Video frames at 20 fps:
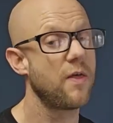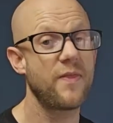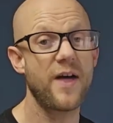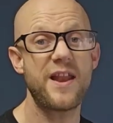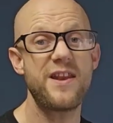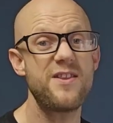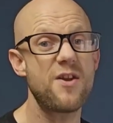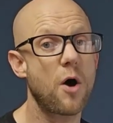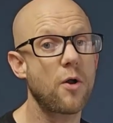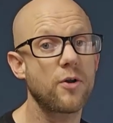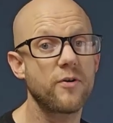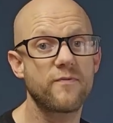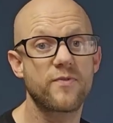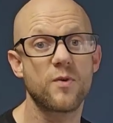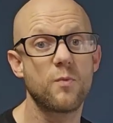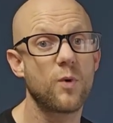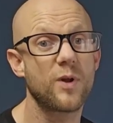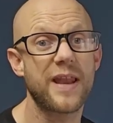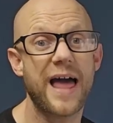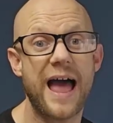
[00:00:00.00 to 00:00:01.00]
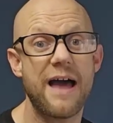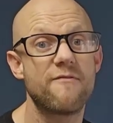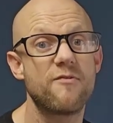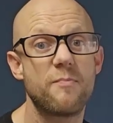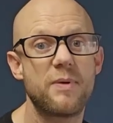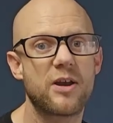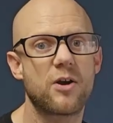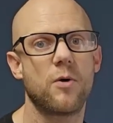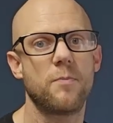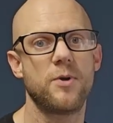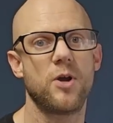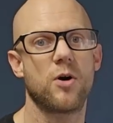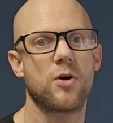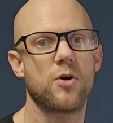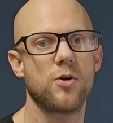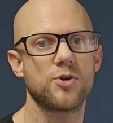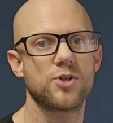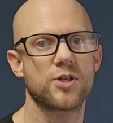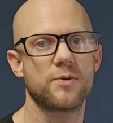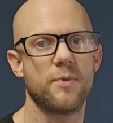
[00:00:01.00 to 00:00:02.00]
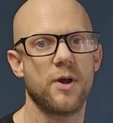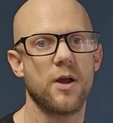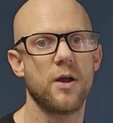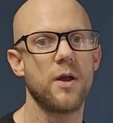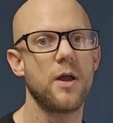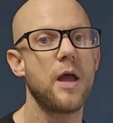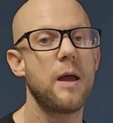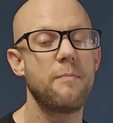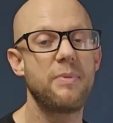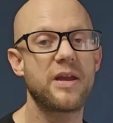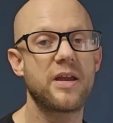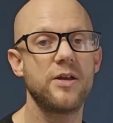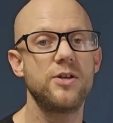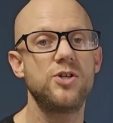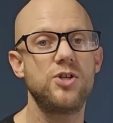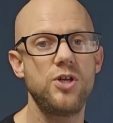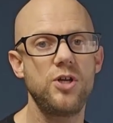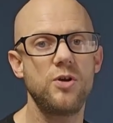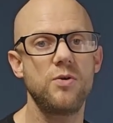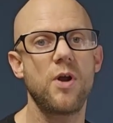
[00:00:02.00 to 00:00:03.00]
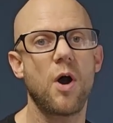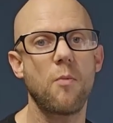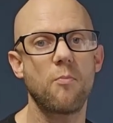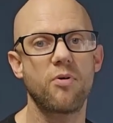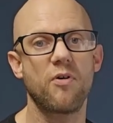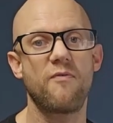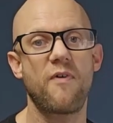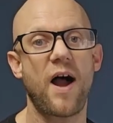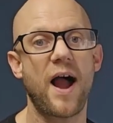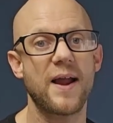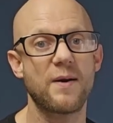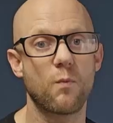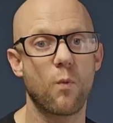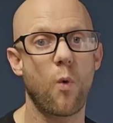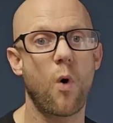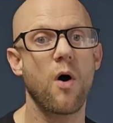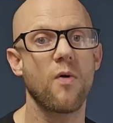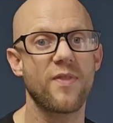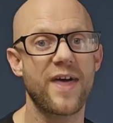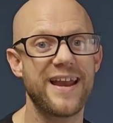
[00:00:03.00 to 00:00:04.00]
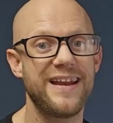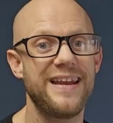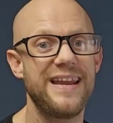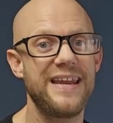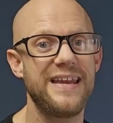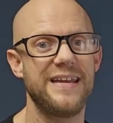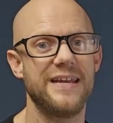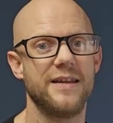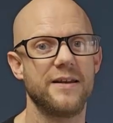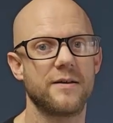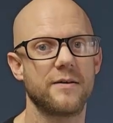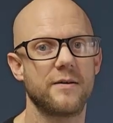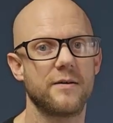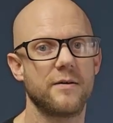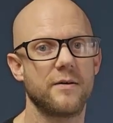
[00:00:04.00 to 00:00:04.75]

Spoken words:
then none of them will ever become your customer because you don't provide what they need.